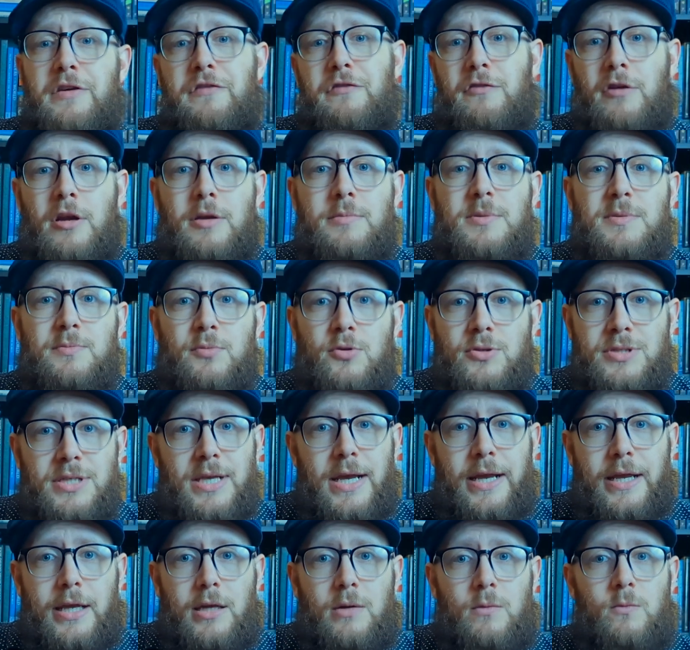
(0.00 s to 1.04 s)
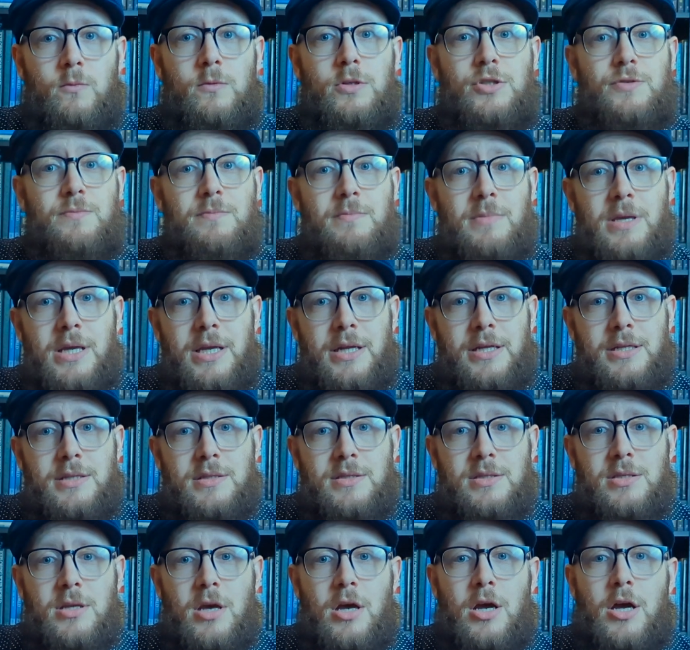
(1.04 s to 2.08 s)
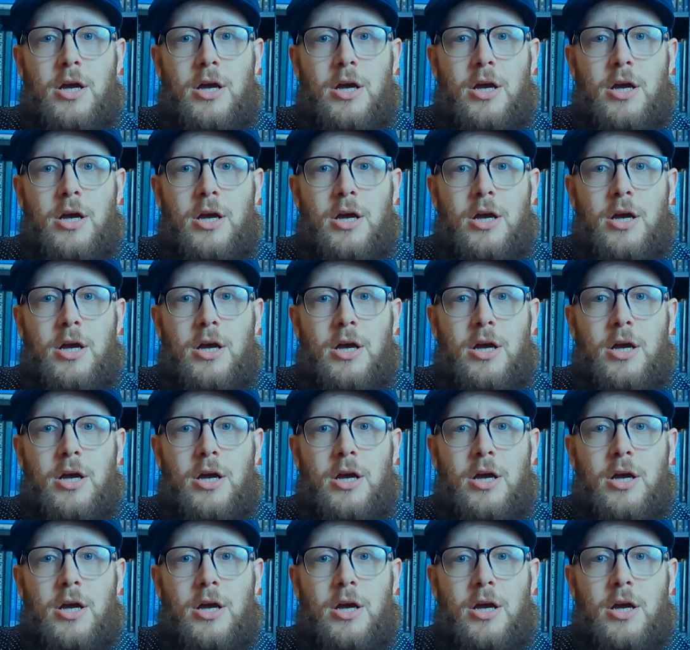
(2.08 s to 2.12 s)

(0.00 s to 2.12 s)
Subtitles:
frames per second, which means